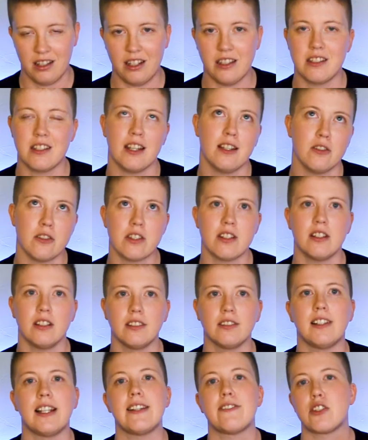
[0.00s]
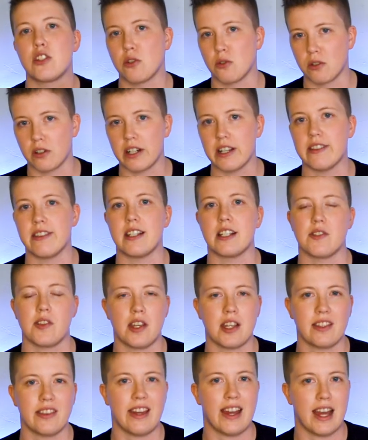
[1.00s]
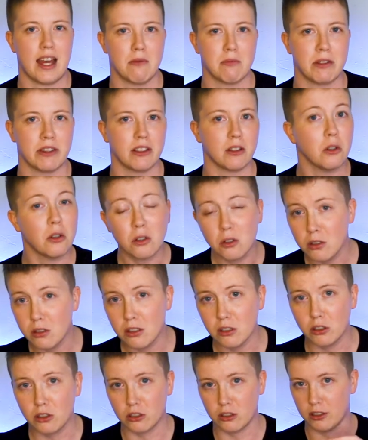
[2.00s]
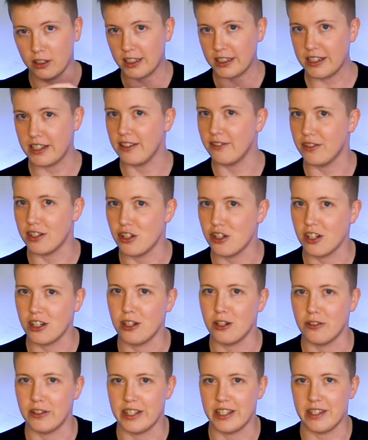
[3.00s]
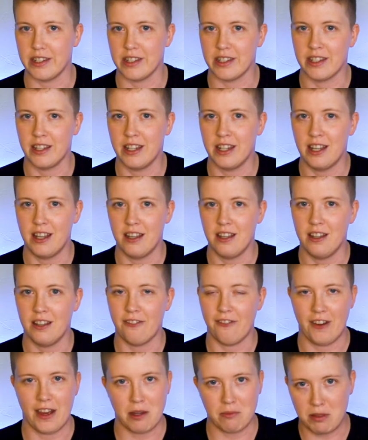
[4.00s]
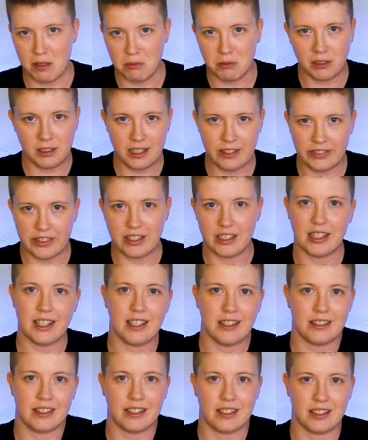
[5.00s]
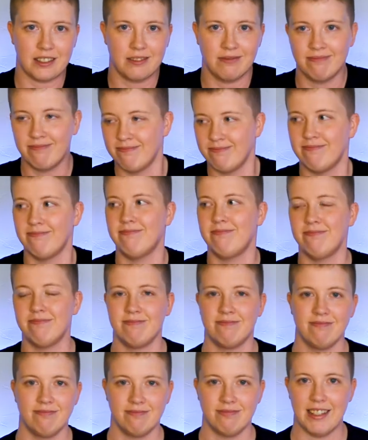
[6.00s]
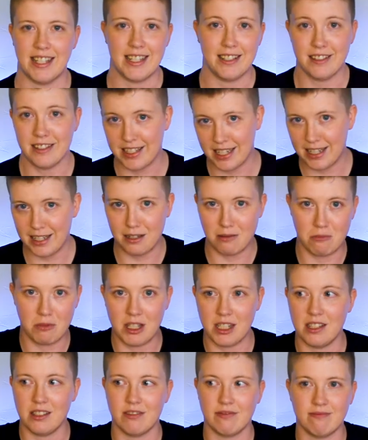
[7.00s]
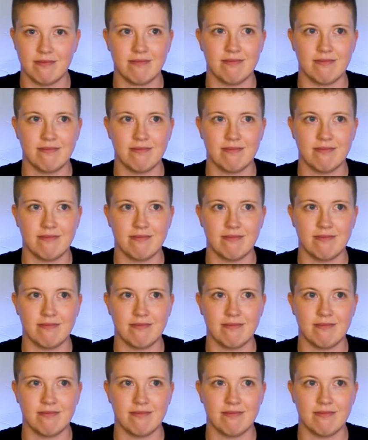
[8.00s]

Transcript: It tells their life story, things like that, but the whole crux of the show is fat people living together. The entertainment.